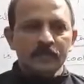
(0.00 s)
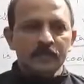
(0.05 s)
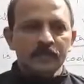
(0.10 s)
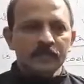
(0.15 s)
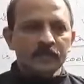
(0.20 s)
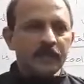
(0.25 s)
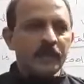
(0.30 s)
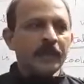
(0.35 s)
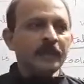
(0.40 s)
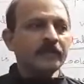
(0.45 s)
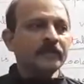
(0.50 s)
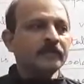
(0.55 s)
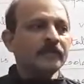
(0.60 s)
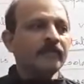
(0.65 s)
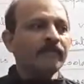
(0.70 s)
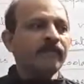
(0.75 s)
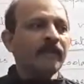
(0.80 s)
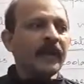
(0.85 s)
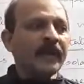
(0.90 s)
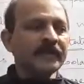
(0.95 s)
Where
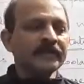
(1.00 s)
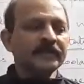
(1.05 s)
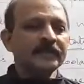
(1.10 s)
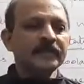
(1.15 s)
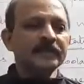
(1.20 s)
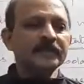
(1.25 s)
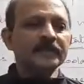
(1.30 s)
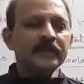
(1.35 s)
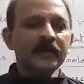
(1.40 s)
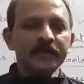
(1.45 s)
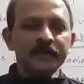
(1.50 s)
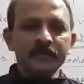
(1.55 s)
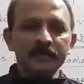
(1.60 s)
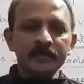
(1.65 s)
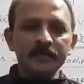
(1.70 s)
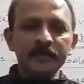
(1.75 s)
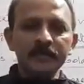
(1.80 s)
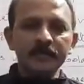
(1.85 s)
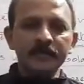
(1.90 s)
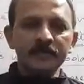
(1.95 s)
the fact is that
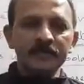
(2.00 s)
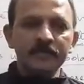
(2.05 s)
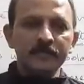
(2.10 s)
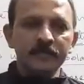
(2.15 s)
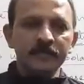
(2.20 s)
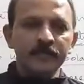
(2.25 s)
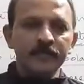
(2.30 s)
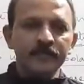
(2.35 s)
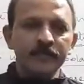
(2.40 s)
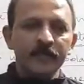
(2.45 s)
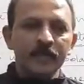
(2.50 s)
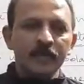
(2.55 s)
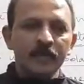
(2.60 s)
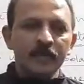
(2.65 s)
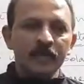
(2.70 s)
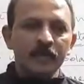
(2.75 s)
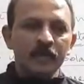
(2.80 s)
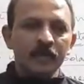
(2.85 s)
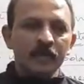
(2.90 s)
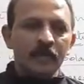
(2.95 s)

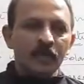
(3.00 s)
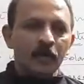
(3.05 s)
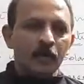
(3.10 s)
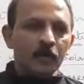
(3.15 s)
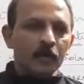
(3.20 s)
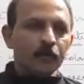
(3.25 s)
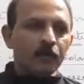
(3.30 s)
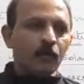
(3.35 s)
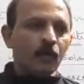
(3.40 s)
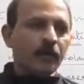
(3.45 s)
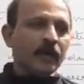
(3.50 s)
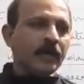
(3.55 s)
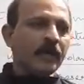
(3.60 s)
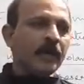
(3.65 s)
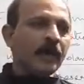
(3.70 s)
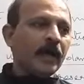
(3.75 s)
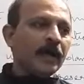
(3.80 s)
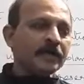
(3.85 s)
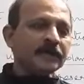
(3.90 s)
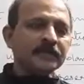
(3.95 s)
our body
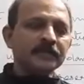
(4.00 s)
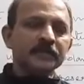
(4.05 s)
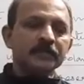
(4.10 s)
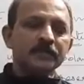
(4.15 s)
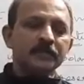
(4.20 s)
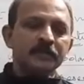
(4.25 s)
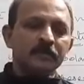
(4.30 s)
has